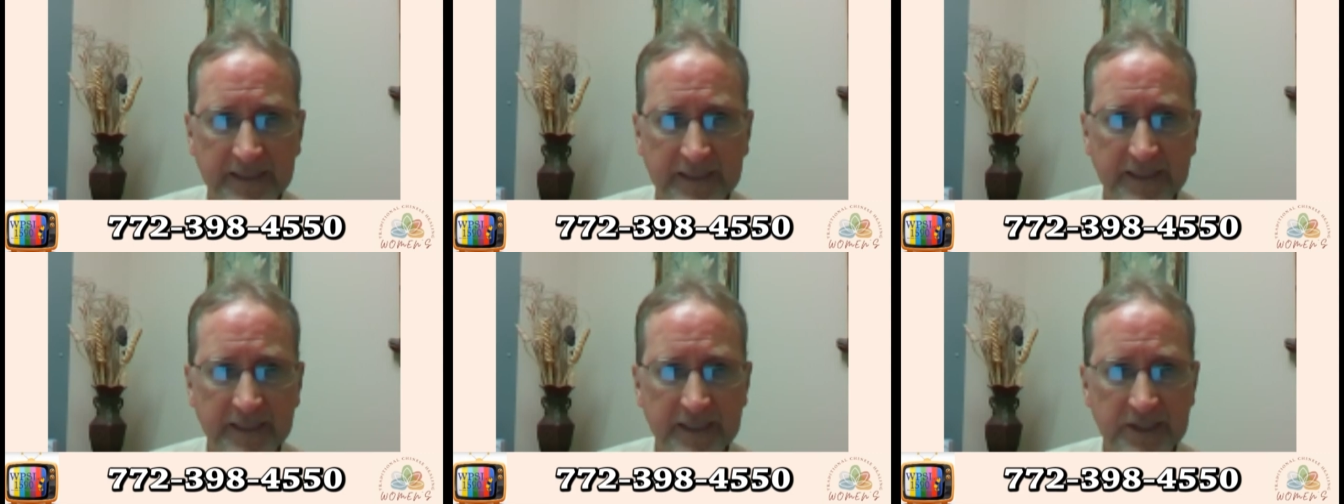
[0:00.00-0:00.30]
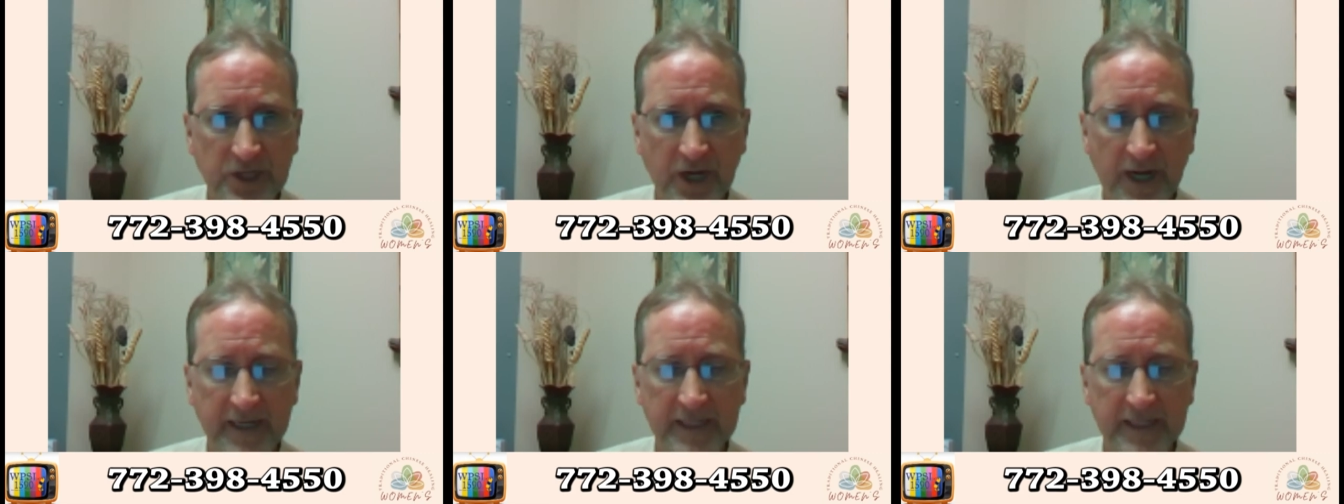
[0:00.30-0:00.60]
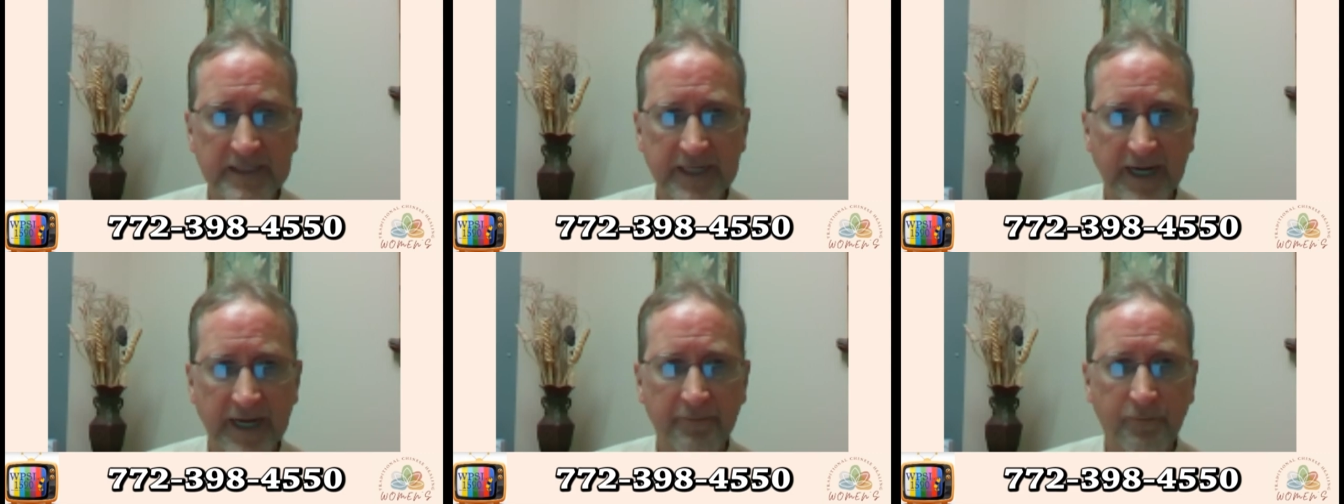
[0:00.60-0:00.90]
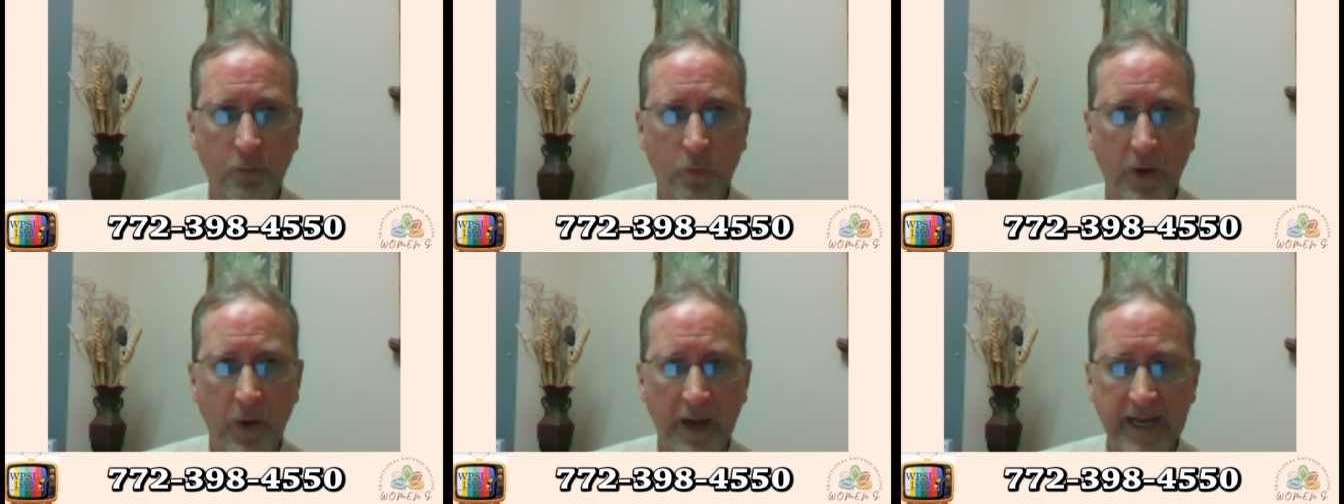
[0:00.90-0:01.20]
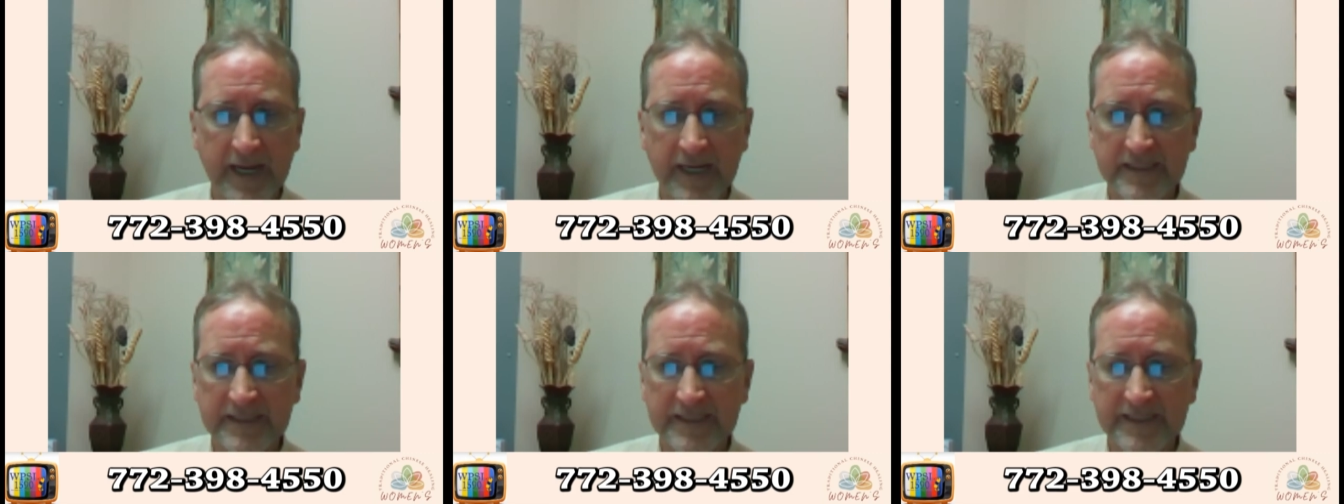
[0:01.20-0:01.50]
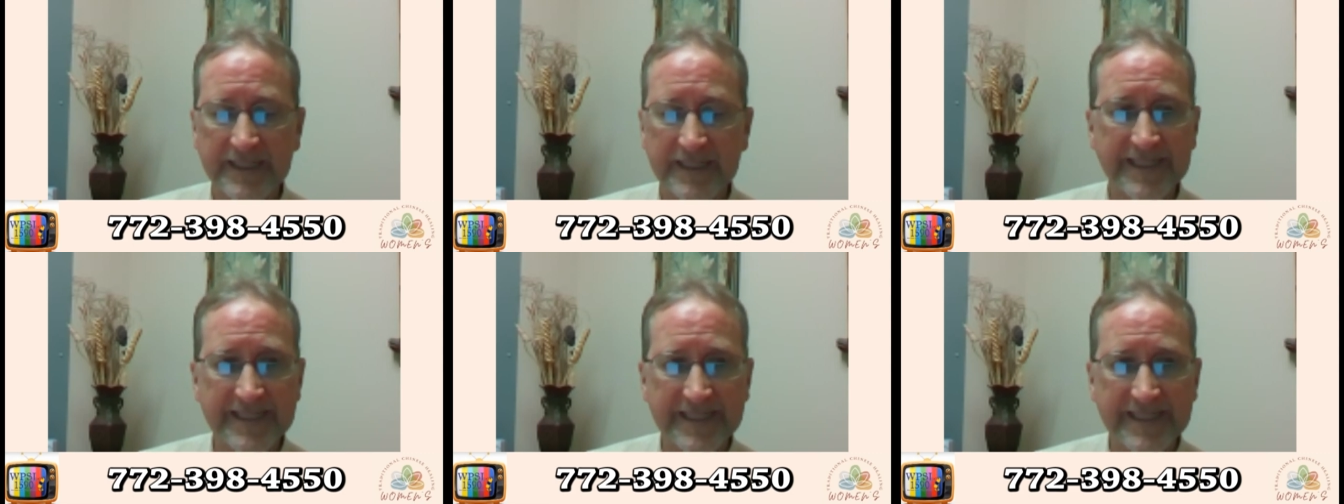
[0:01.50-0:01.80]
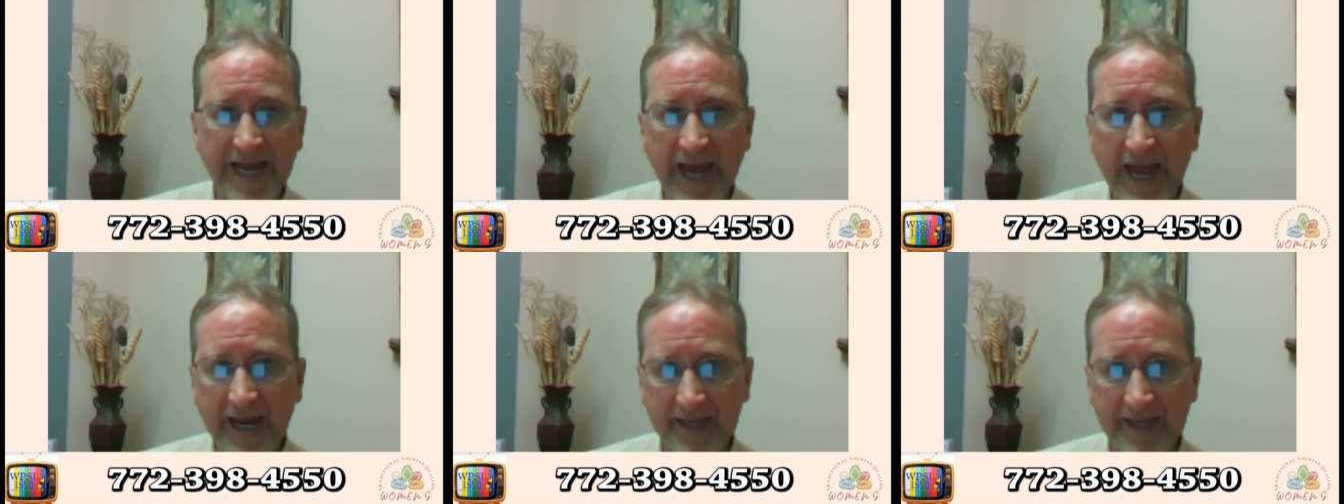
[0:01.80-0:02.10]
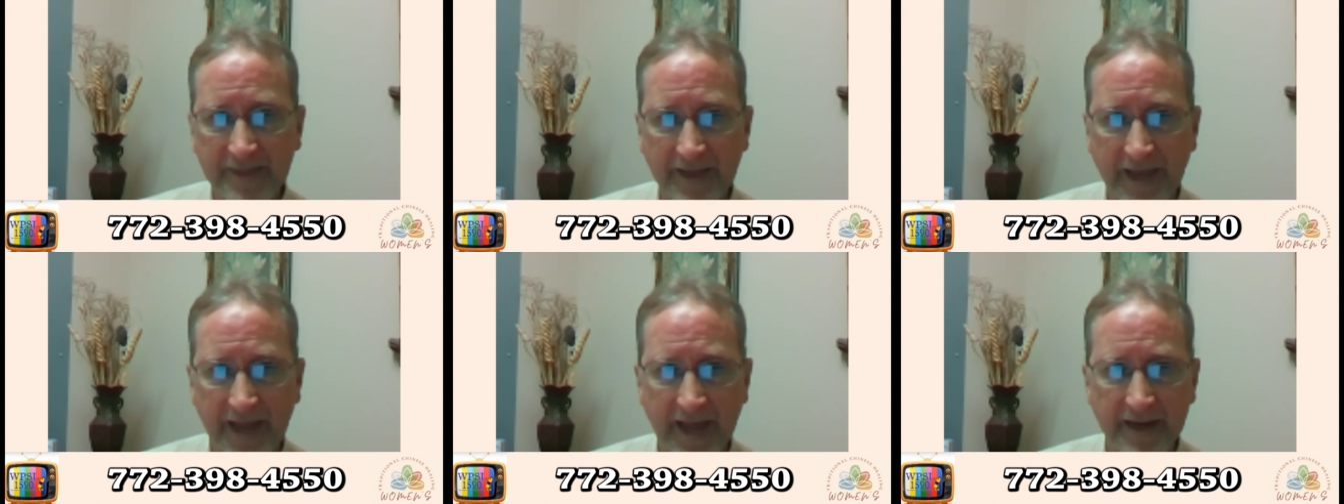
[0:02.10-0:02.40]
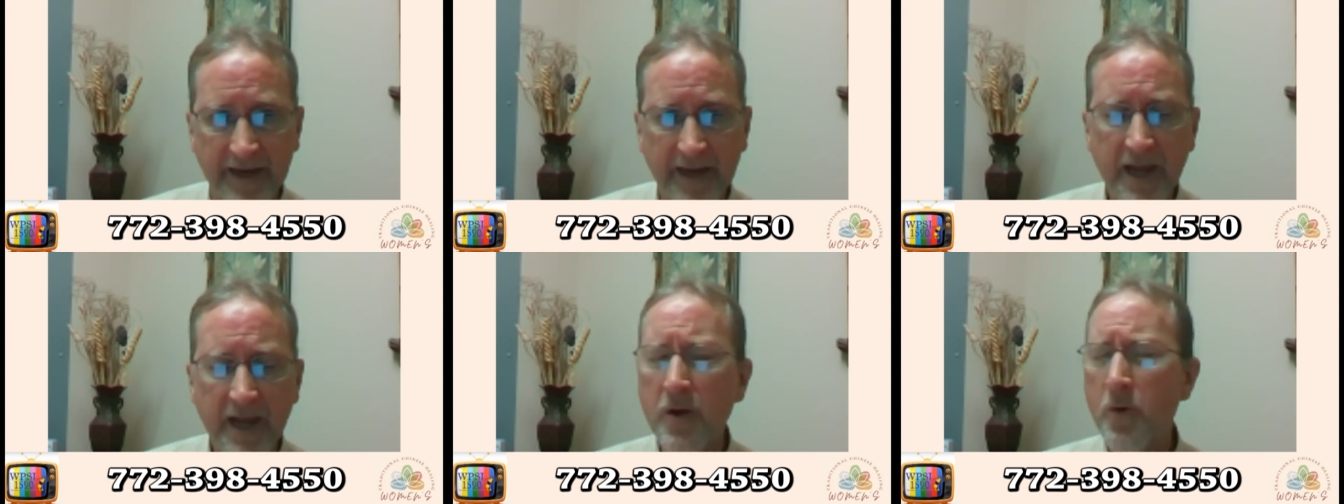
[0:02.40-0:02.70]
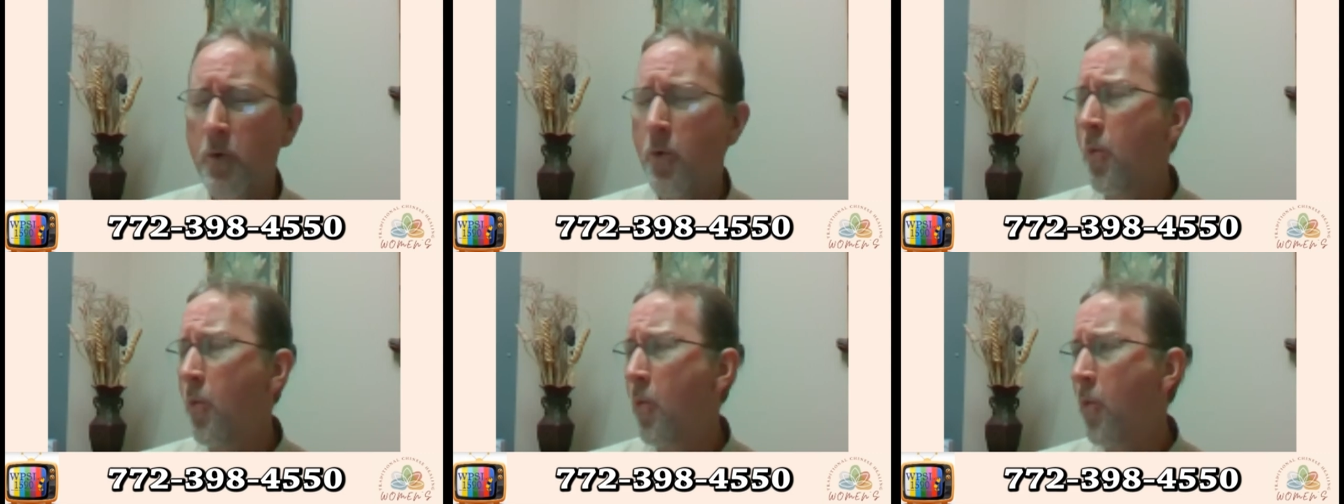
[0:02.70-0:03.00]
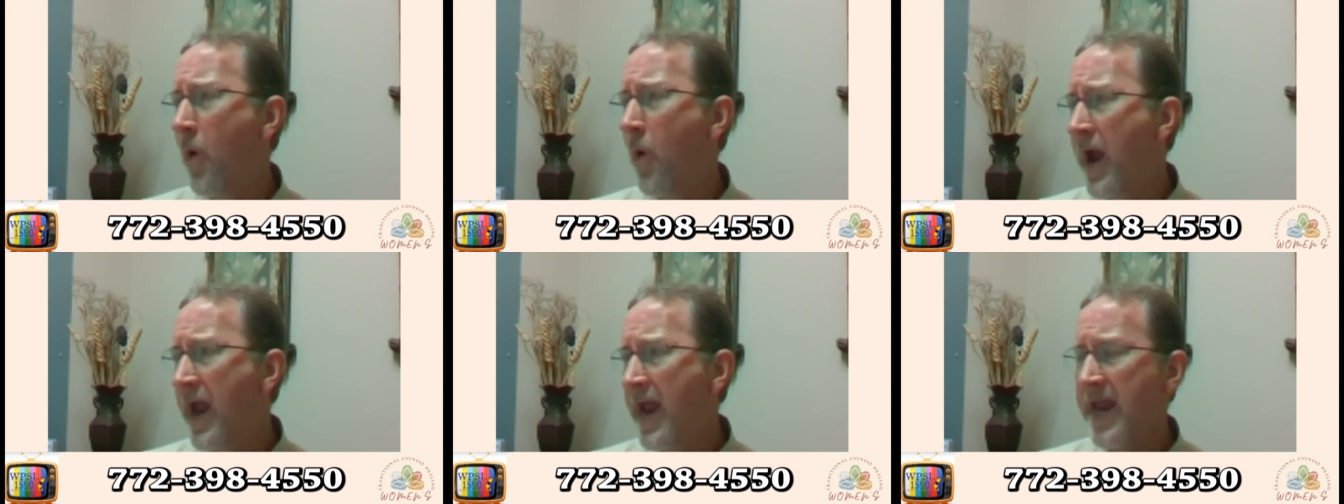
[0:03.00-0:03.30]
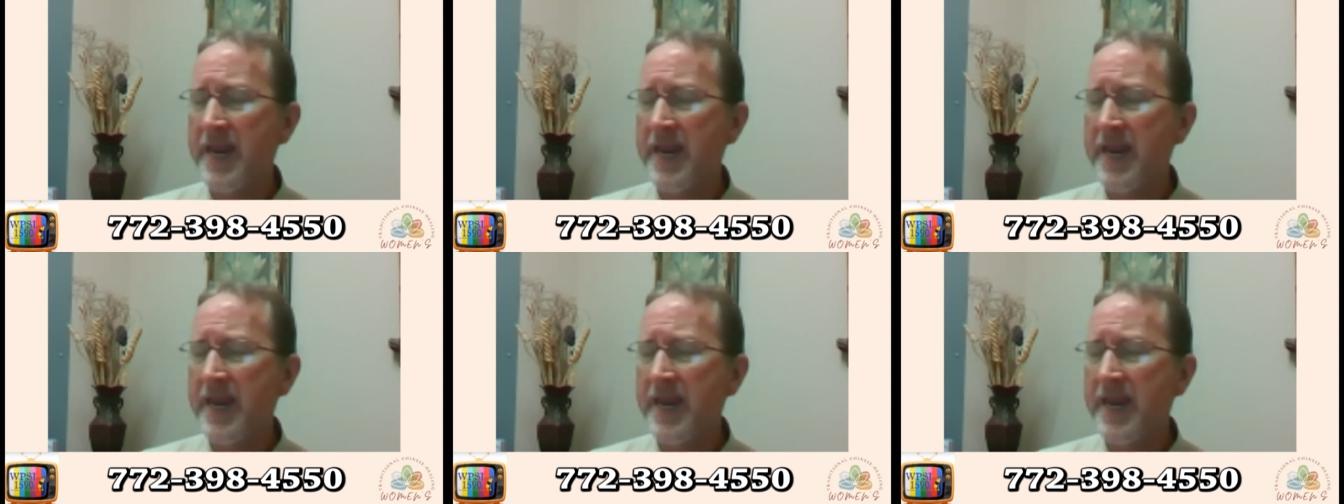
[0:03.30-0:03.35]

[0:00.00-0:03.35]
And the Chinese have ways to detect that way